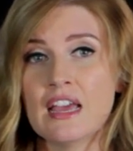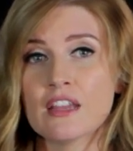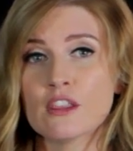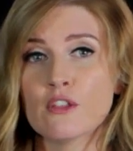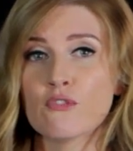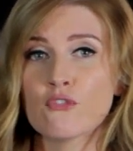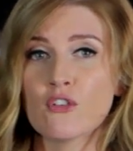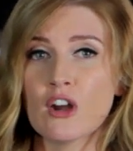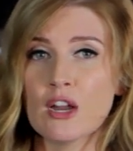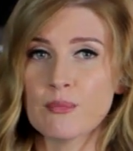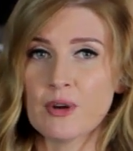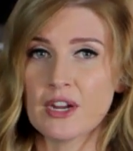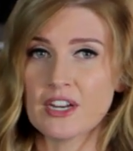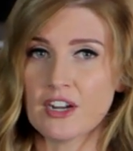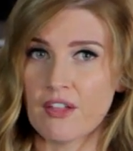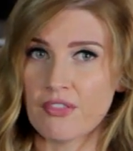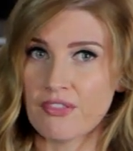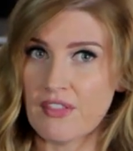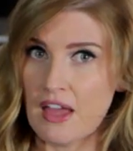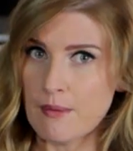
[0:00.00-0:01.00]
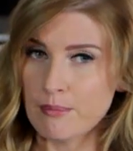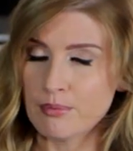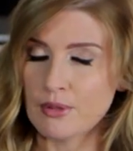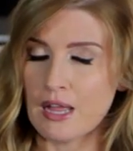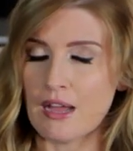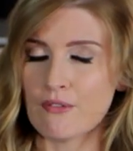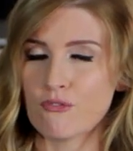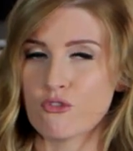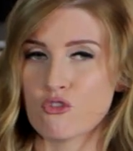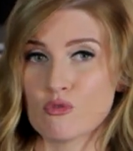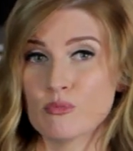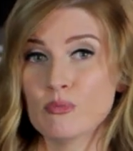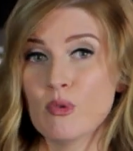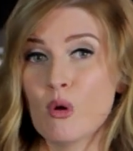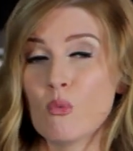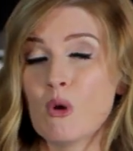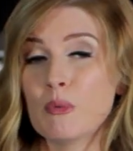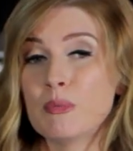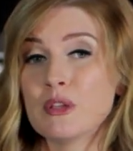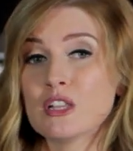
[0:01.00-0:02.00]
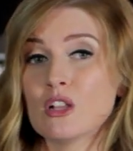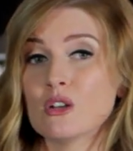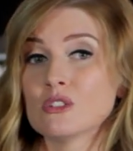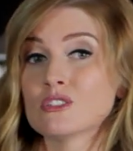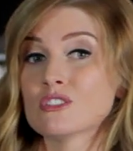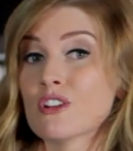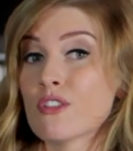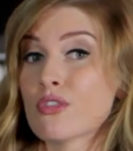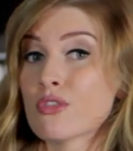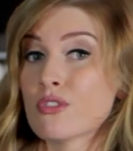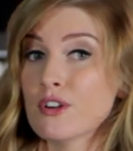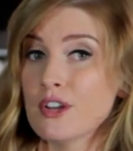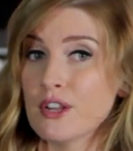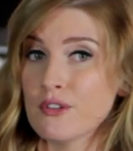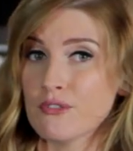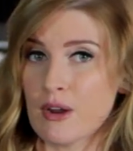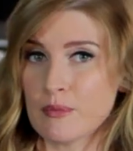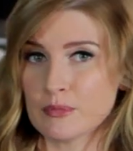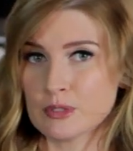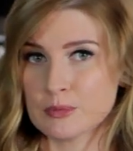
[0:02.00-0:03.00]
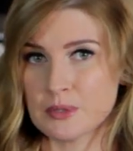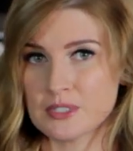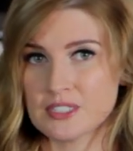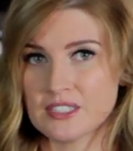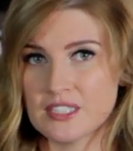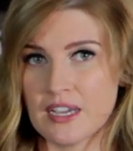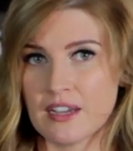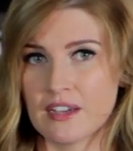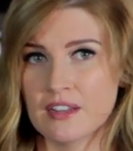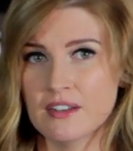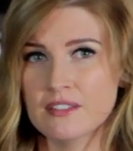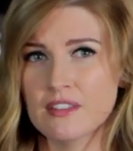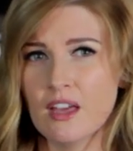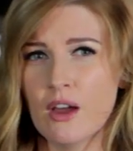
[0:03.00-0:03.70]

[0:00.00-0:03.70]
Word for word: the frame rate on that platform will be closer to 30 frames per second,